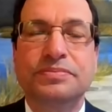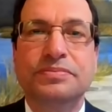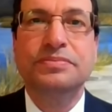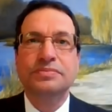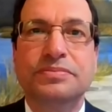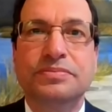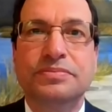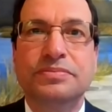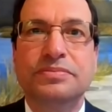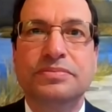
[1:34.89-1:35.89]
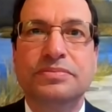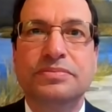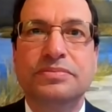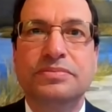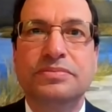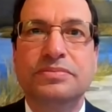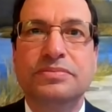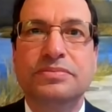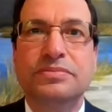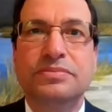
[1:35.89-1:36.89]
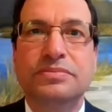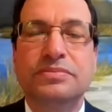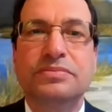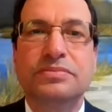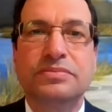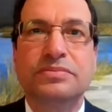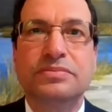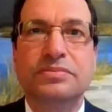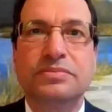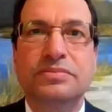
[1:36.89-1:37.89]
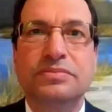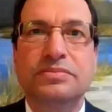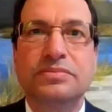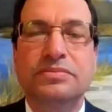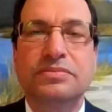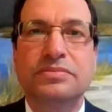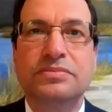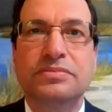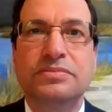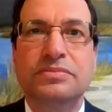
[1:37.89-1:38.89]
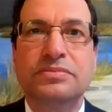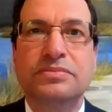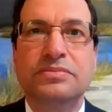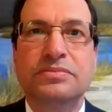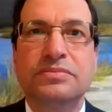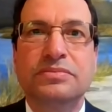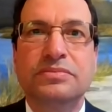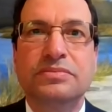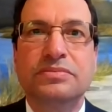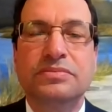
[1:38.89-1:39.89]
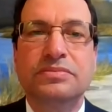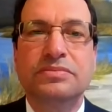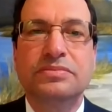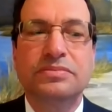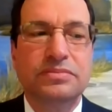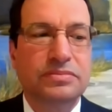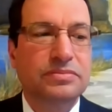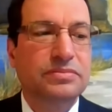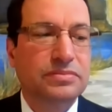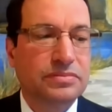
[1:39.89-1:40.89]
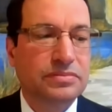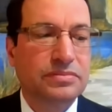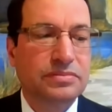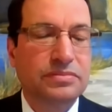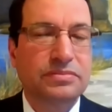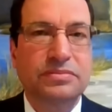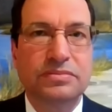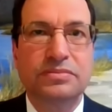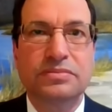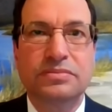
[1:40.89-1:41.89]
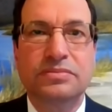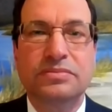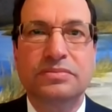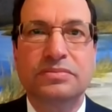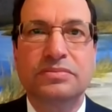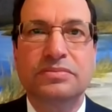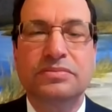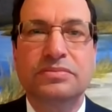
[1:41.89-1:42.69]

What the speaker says: This person isn't speaking.